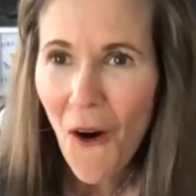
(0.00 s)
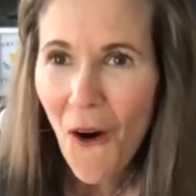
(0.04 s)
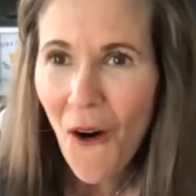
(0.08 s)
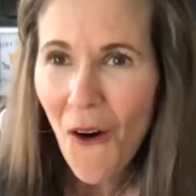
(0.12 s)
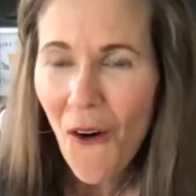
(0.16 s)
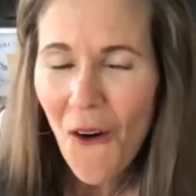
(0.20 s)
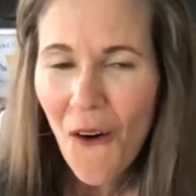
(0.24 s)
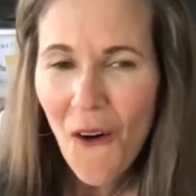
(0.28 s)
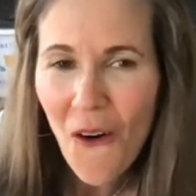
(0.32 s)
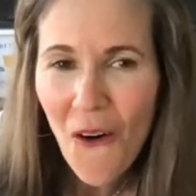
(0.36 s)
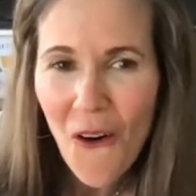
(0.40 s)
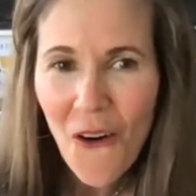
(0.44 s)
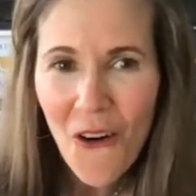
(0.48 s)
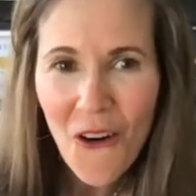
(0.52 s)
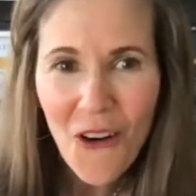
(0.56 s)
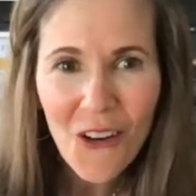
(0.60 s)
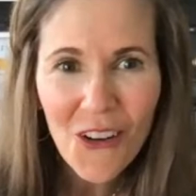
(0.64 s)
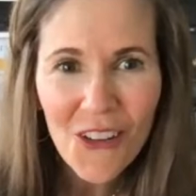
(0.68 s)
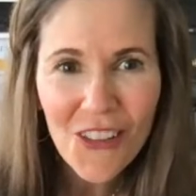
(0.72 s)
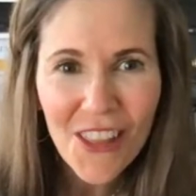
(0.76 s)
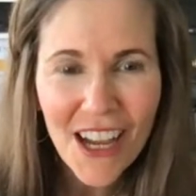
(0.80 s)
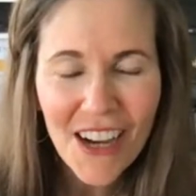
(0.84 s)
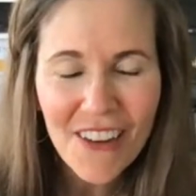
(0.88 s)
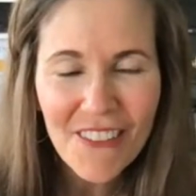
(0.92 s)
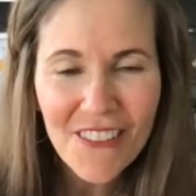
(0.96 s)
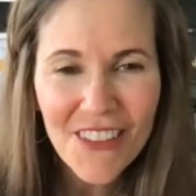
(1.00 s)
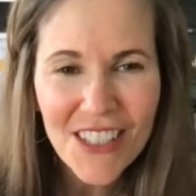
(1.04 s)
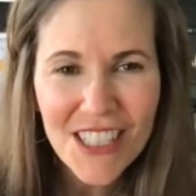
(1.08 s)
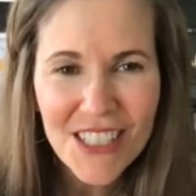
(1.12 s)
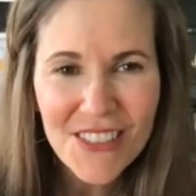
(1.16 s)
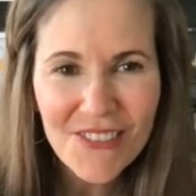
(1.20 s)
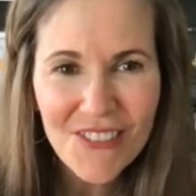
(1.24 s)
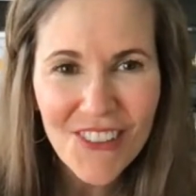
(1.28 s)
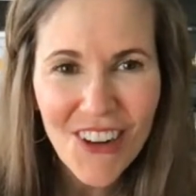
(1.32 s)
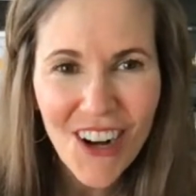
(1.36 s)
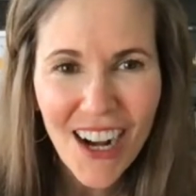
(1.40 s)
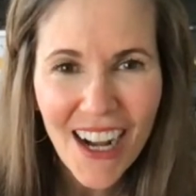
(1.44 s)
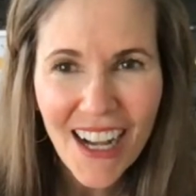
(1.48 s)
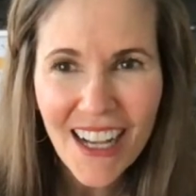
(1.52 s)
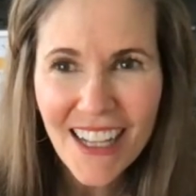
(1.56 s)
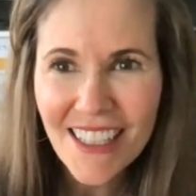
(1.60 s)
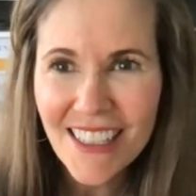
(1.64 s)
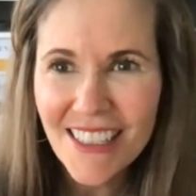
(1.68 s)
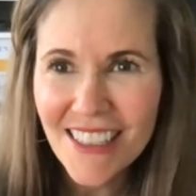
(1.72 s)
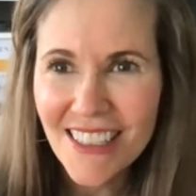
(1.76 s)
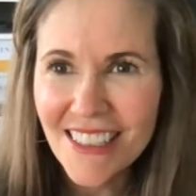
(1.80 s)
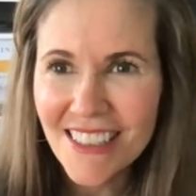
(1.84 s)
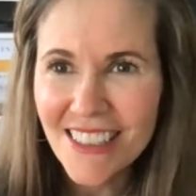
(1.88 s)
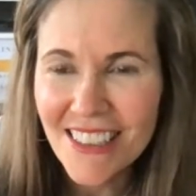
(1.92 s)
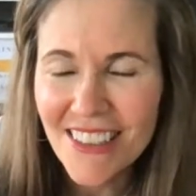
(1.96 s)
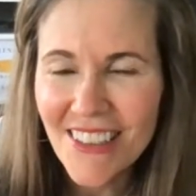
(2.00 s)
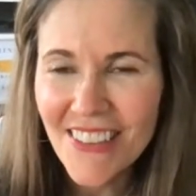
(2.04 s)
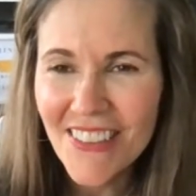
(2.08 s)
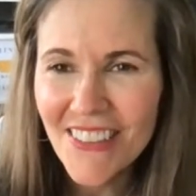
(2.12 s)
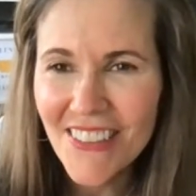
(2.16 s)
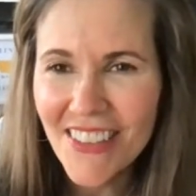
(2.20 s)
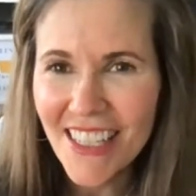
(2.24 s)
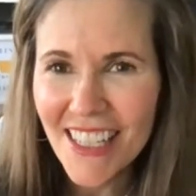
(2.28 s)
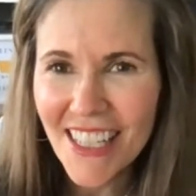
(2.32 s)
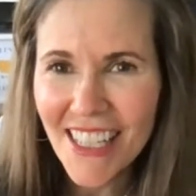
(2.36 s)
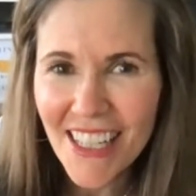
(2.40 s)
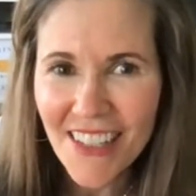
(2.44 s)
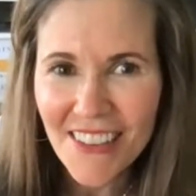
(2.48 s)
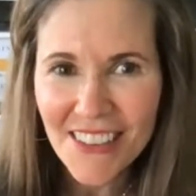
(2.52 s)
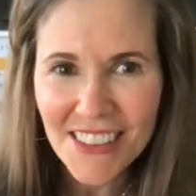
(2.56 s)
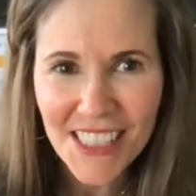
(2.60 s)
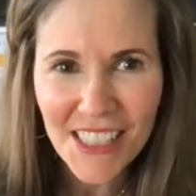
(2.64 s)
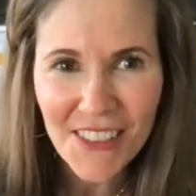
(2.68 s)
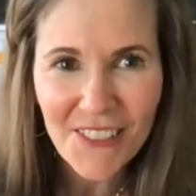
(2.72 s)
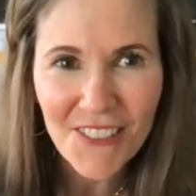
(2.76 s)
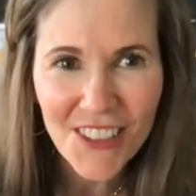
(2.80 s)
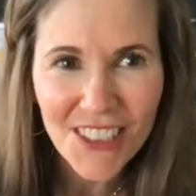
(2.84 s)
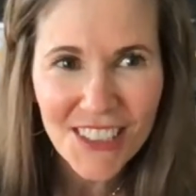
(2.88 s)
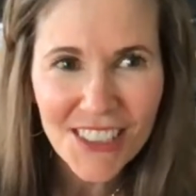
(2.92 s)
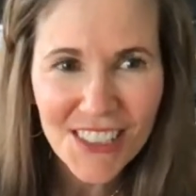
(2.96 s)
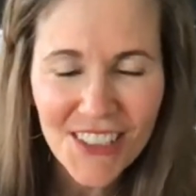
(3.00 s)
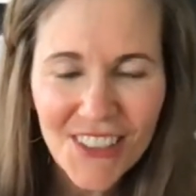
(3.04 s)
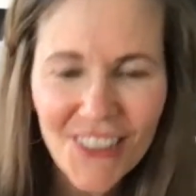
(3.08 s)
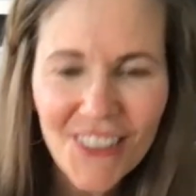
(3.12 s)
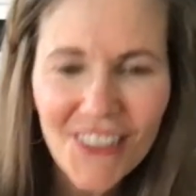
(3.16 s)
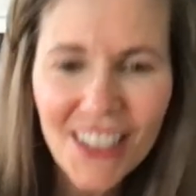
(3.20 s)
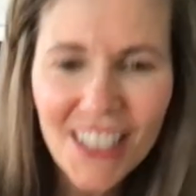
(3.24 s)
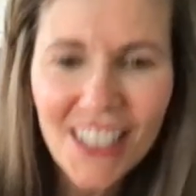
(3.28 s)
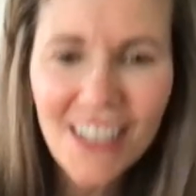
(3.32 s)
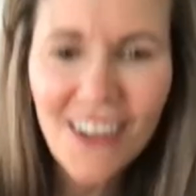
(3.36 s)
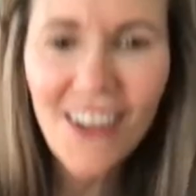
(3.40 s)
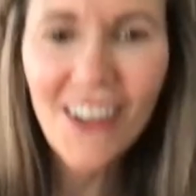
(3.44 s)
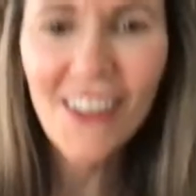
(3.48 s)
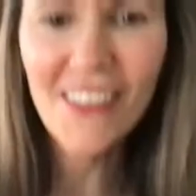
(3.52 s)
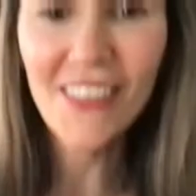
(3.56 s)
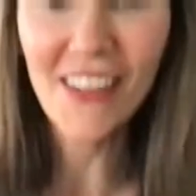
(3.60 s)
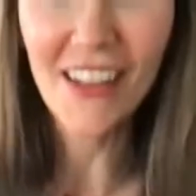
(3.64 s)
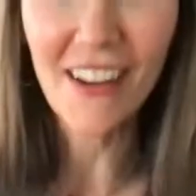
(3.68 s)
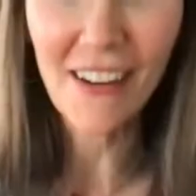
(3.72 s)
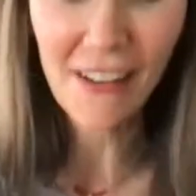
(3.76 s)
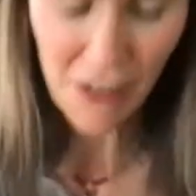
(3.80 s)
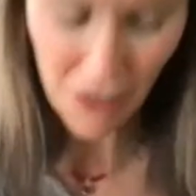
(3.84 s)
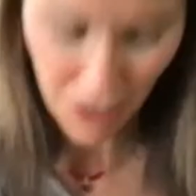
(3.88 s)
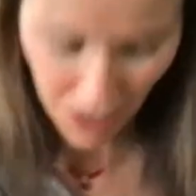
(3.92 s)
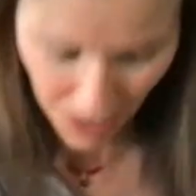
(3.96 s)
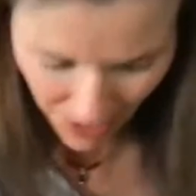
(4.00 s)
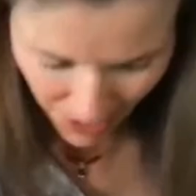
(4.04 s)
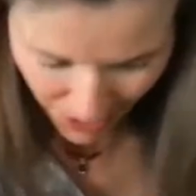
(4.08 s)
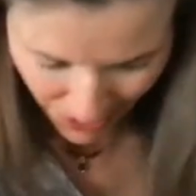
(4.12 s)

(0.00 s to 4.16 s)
Oh, that was wild. Okay, I was like, what's going on there?